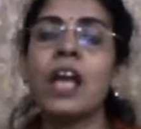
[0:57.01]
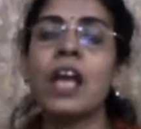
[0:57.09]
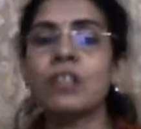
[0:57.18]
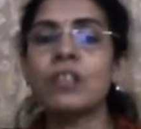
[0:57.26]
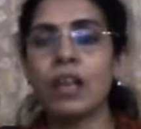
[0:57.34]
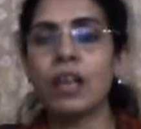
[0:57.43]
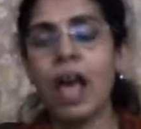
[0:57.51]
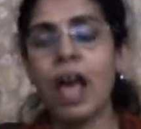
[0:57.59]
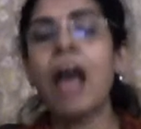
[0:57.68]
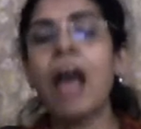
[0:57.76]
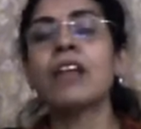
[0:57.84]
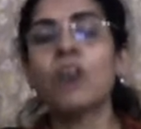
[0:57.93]

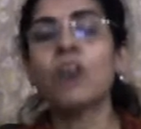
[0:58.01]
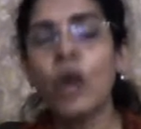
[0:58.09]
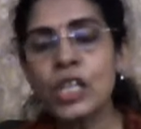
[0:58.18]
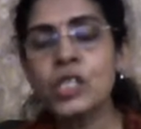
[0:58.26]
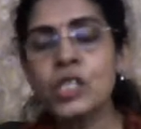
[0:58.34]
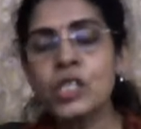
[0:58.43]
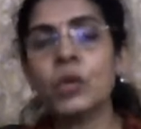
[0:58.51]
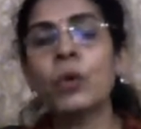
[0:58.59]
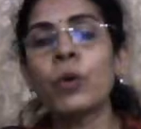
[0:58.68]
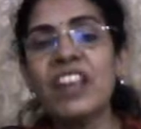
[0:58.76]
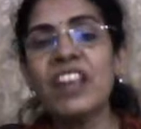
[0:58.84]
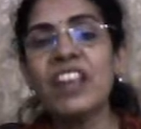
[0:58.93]
and also
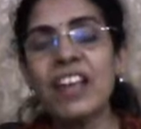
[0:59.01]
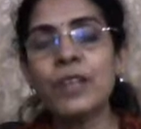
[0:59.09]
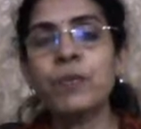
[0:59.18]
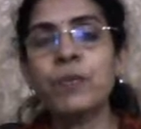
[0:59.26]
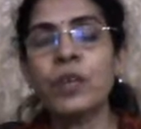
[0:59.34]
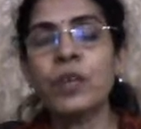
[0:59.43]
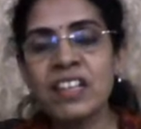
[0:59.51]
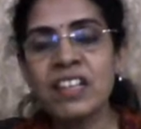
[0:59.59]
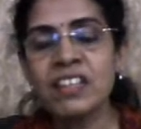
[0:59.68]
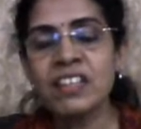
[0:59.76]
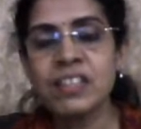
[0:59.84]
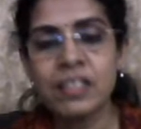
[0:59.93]
it protects the
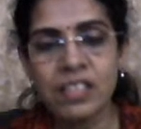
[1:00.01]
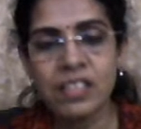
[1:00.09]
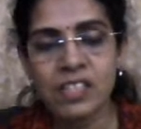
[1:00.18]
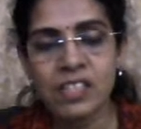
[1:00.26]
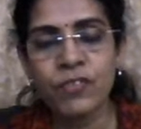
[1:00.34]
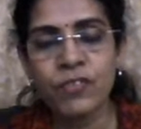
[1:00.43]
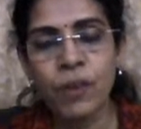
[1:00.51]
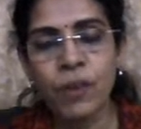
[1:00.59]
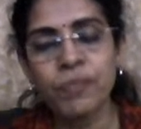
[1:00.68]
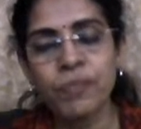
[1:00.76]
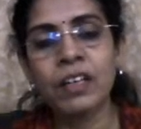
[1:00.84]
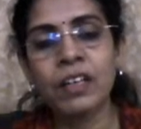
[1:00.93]
citizen from
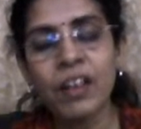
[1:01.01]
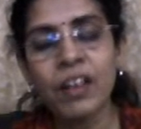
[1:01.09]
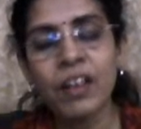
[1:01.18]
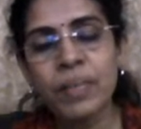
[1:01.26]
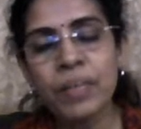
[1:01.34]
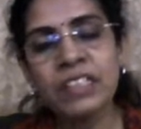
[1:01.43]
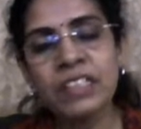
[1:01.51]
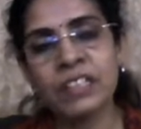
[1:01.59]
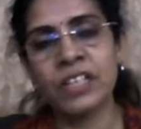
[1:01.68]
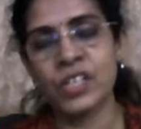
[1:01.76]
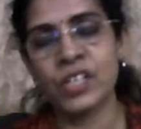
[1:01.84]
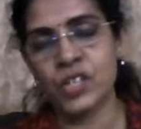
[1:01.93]
the government
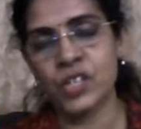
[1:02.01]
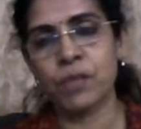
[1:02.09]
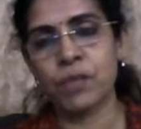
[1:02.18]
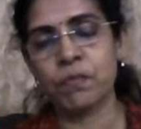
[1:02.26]
dictatorship.